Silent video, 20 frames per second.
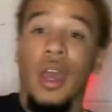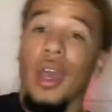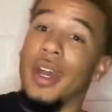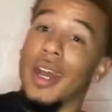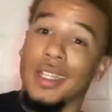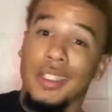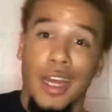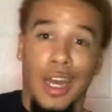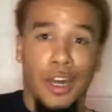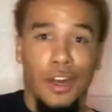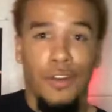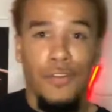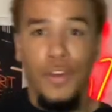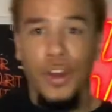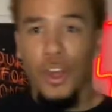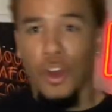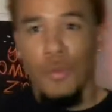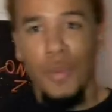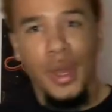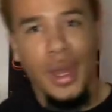And that's the end of the
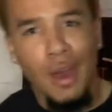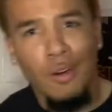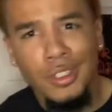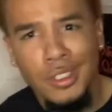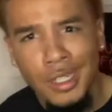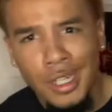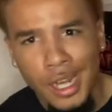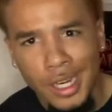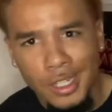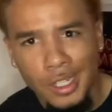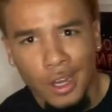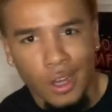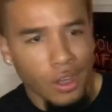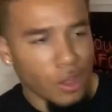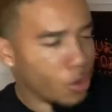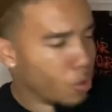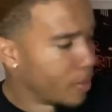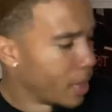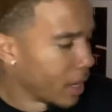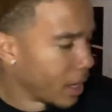video, man. That was a lot of talking.
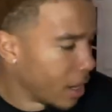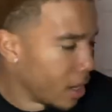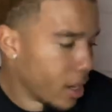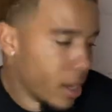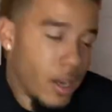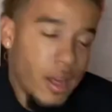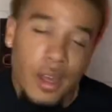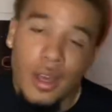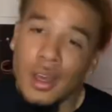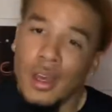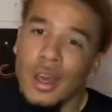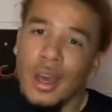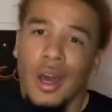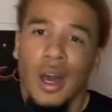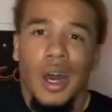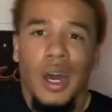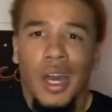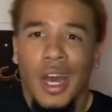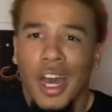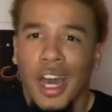Oh my God.
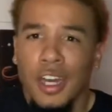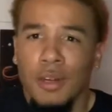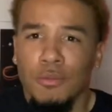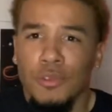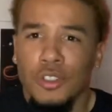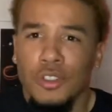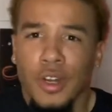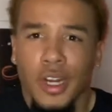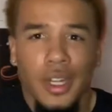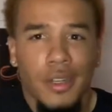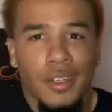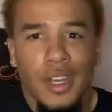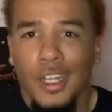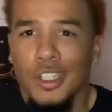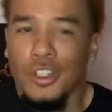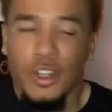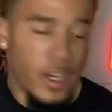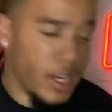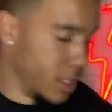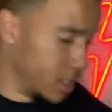100 items straight. That's
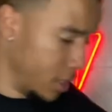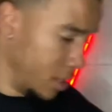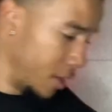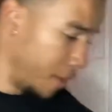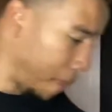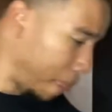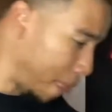crazy.